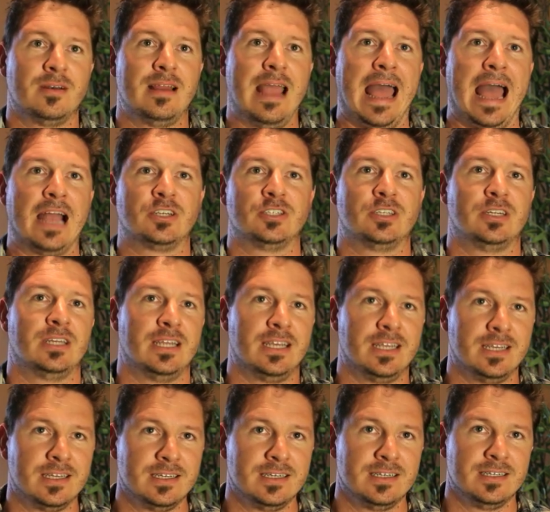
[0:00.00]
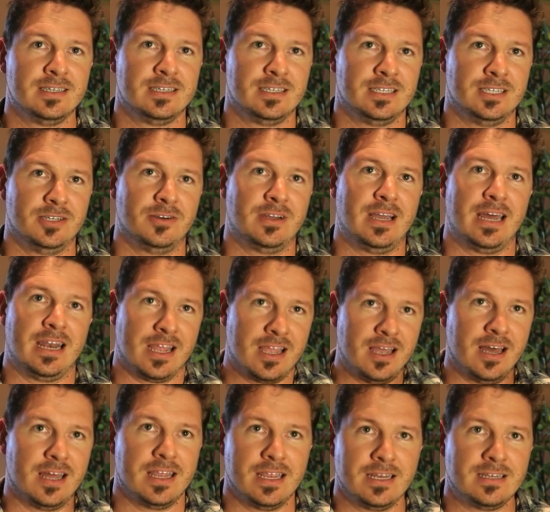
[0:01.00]
actiony, kind of
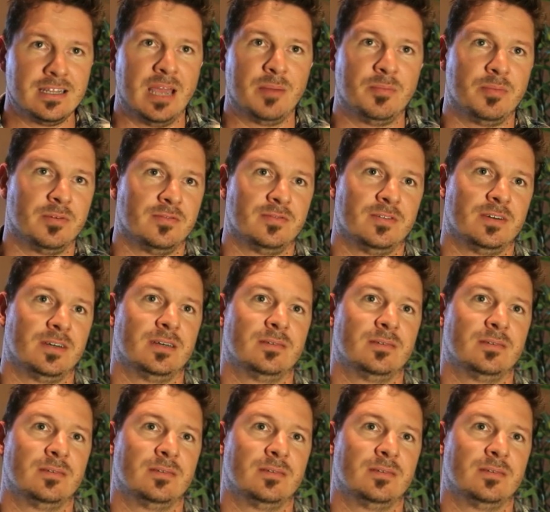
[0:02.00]
cutty type of